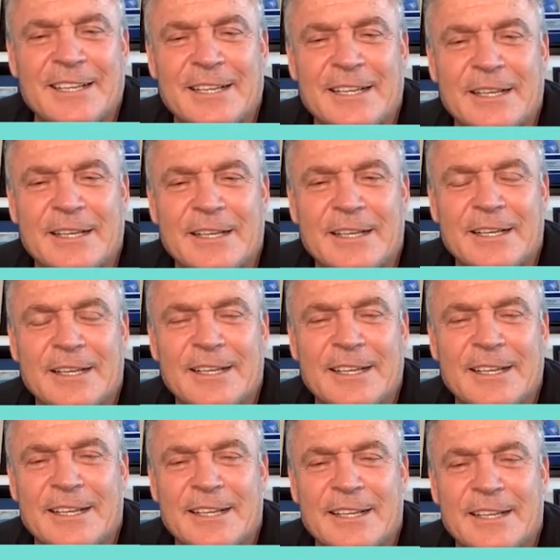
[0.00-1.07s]

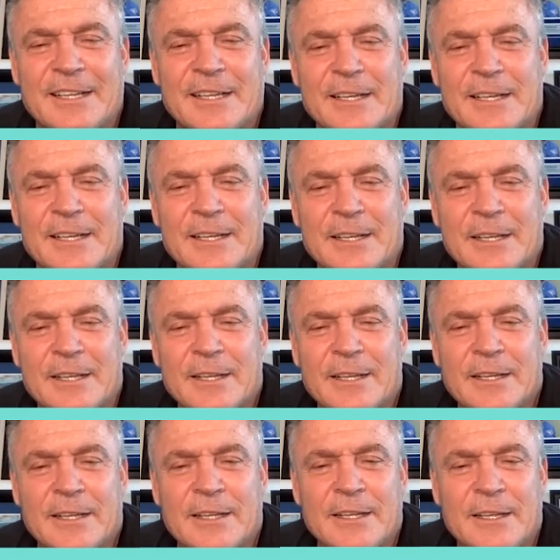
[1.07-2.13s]

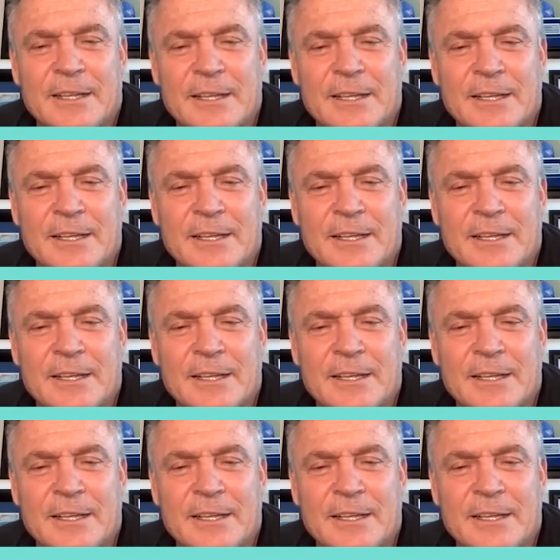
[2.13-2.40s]
No words are spoken by the person on screen.